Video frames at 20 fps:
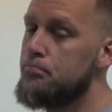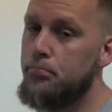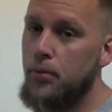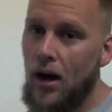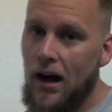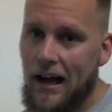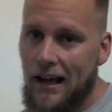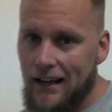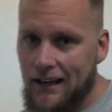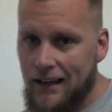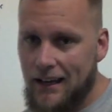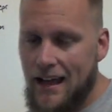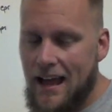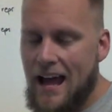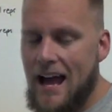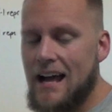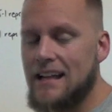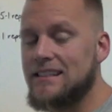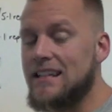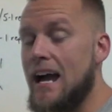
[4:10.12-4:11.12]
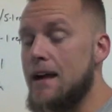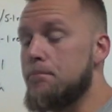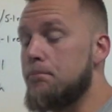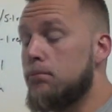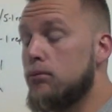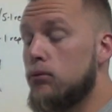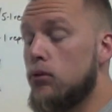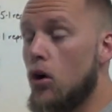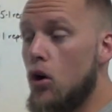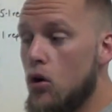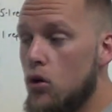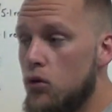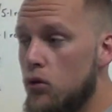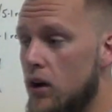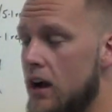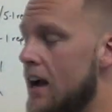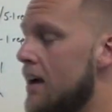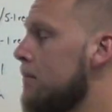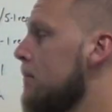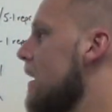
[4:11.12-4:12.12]
But as I
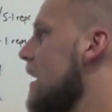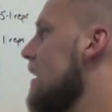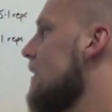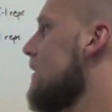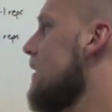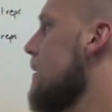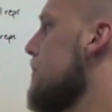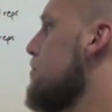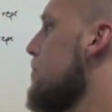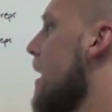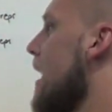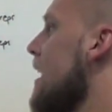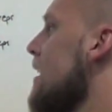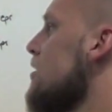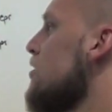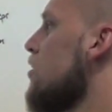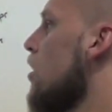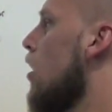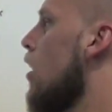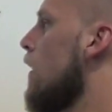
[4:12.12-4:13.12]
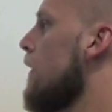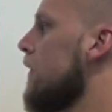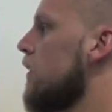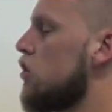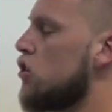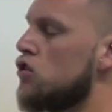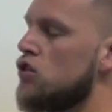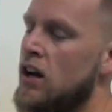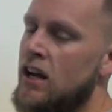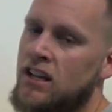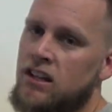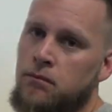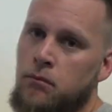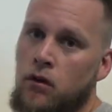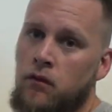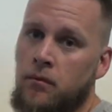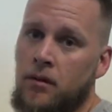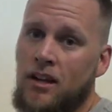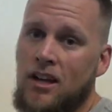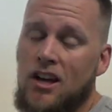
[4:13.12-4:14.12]
program, it depends on the strength
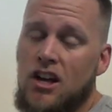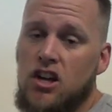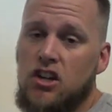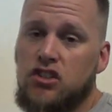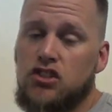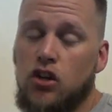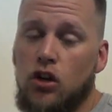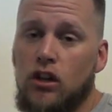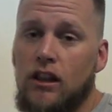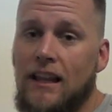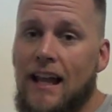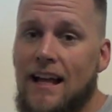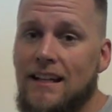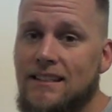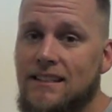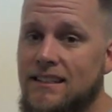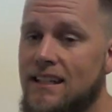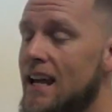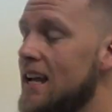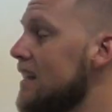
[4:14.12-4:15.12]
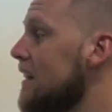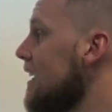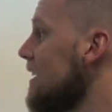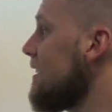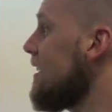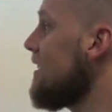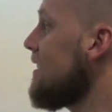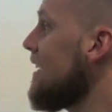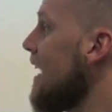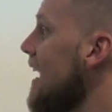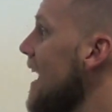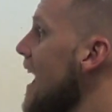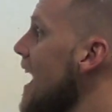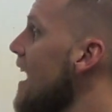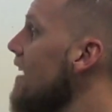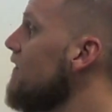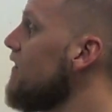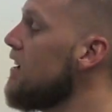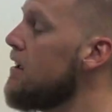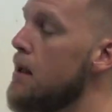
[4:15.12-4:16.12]
movement. So let's say this is a
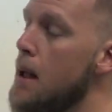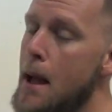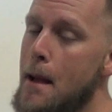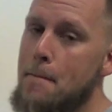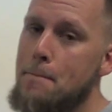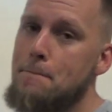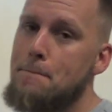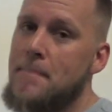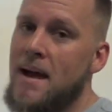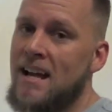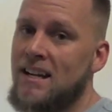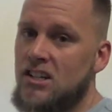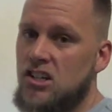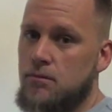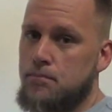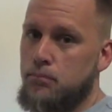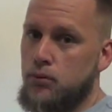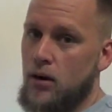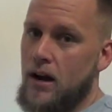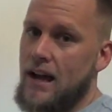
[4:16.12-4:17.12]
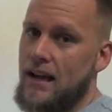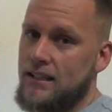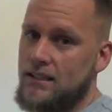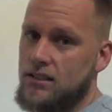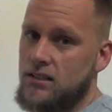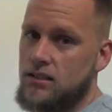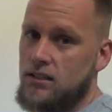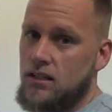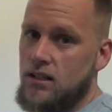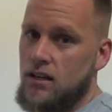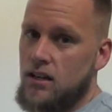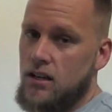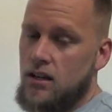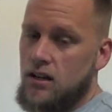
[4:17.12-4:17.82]
heavy bench press,